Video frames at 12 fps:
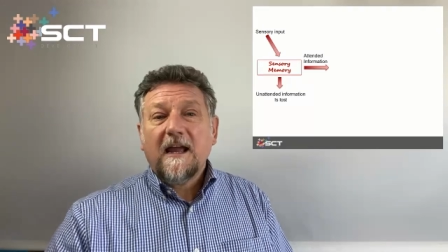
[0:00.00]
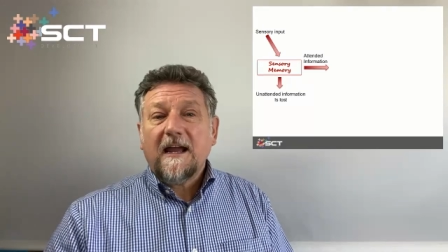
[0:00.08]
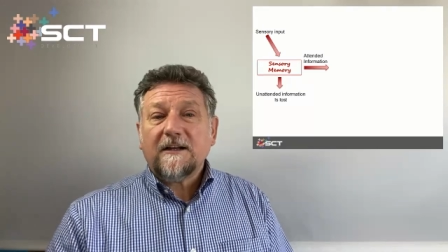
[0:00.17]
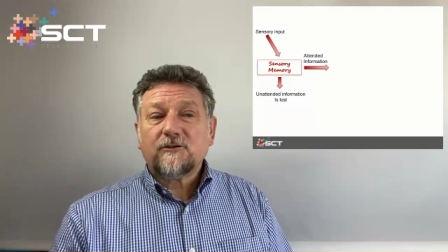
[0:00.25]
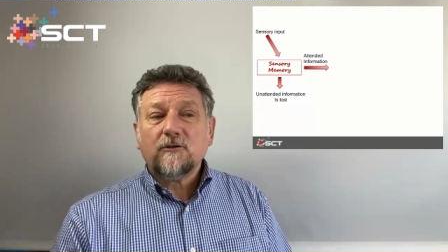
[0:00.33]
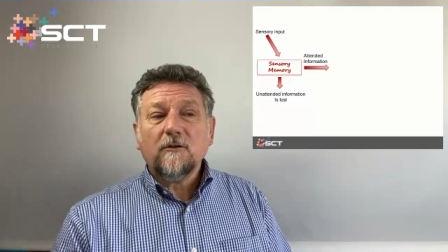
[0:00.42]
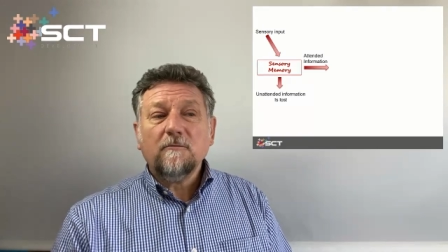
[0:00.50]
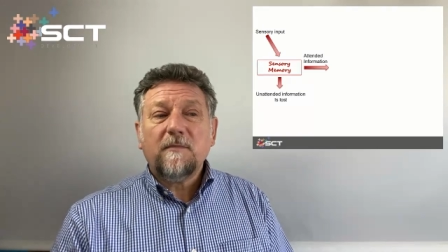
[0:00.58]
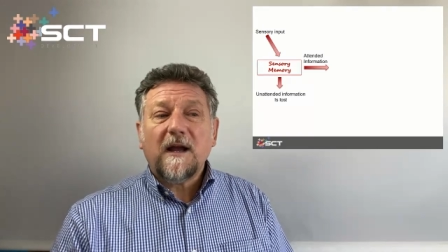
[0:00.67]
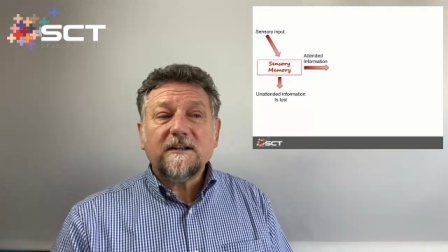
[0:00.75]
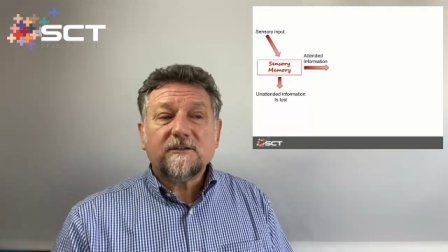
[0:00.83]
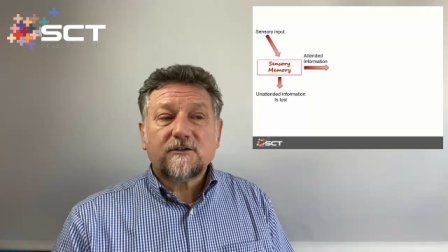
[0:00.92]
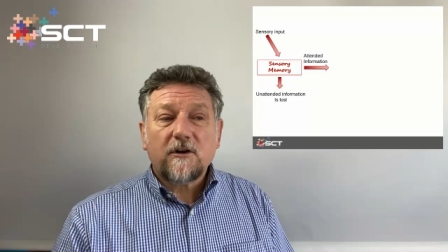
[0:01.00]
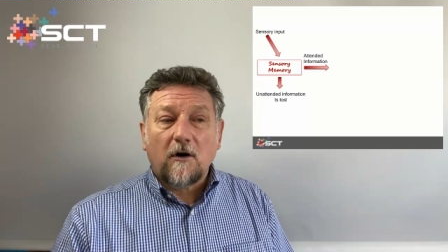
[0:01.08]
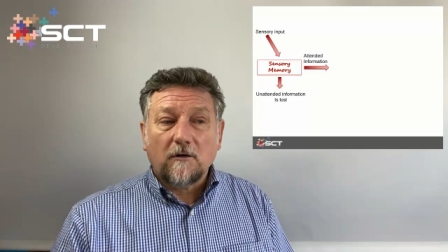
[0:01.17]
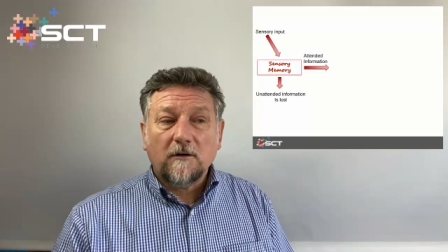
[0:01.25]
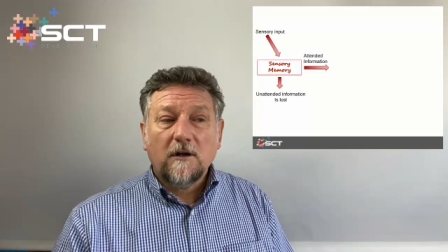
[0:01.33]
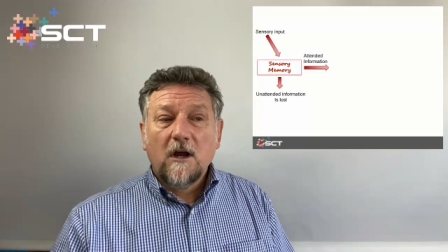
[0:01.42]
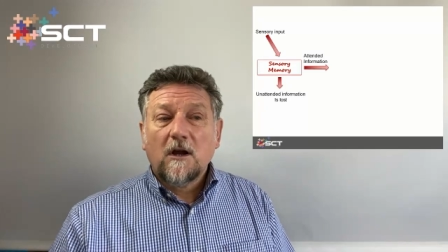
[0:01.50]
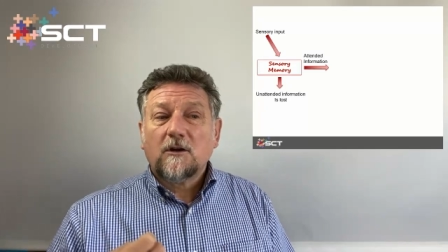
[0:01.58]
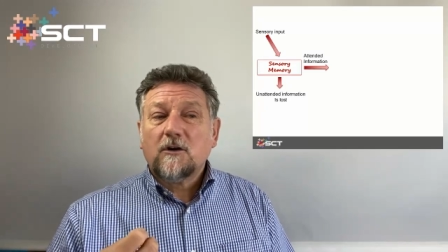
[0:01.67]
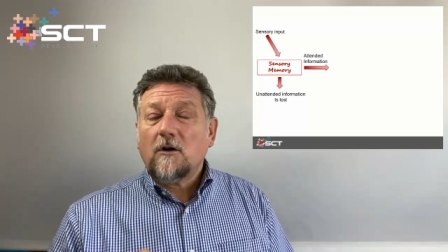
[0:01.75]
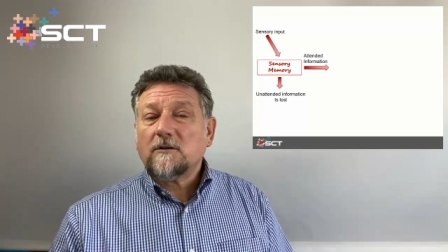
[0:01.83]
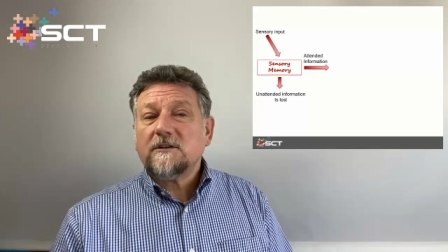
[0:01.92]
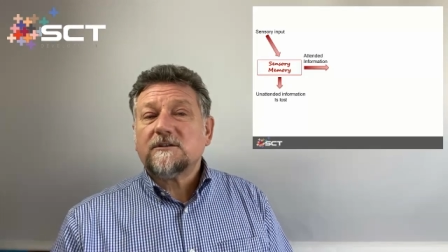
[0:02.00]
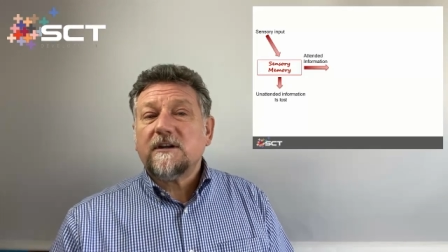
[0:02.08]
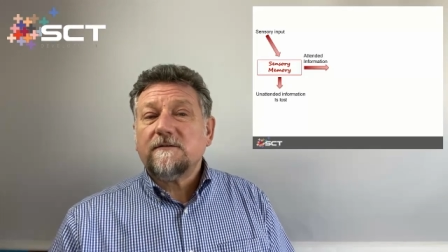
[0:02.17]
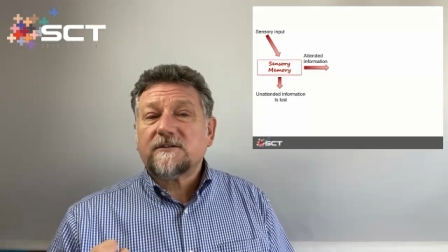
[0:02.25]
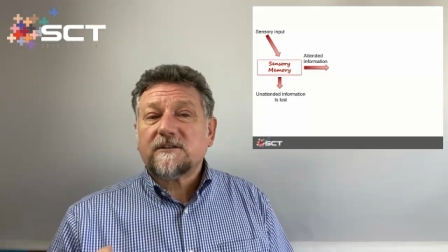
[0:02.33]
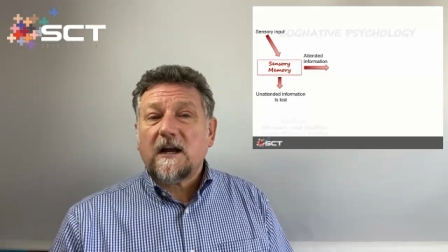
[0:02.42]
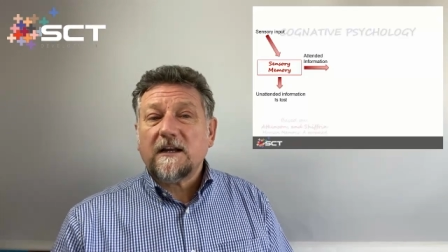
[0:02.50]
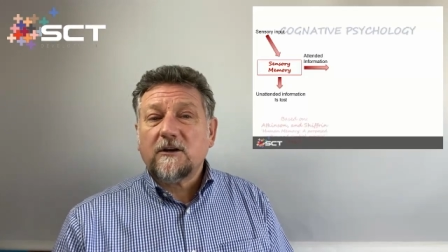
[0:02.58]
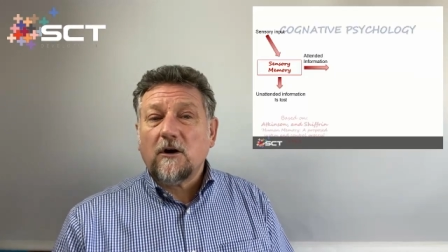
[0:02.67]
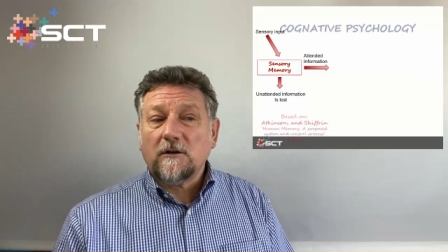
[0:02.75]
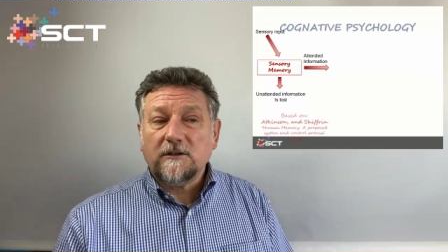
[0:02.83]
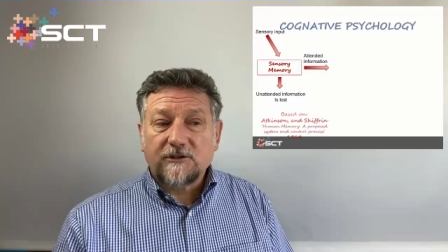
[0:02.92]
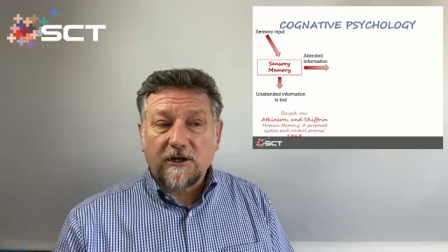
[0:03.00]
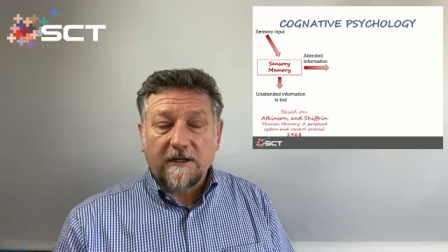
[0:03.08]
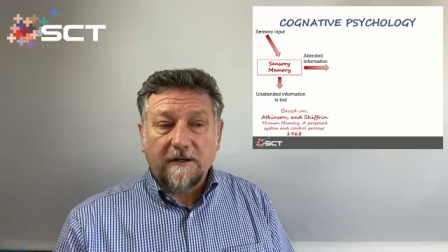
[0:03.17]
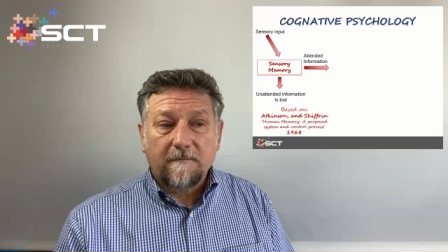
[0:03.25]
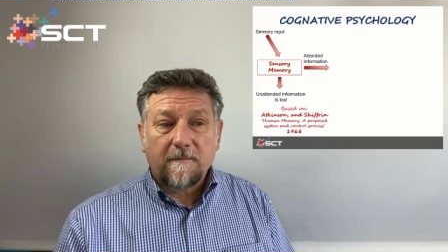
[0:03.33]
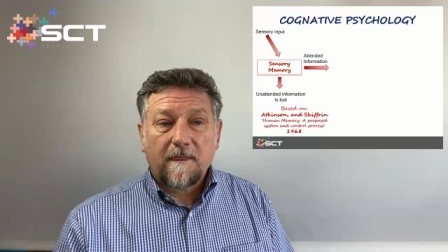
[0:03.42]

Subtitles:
it's all based on cognitive psychology.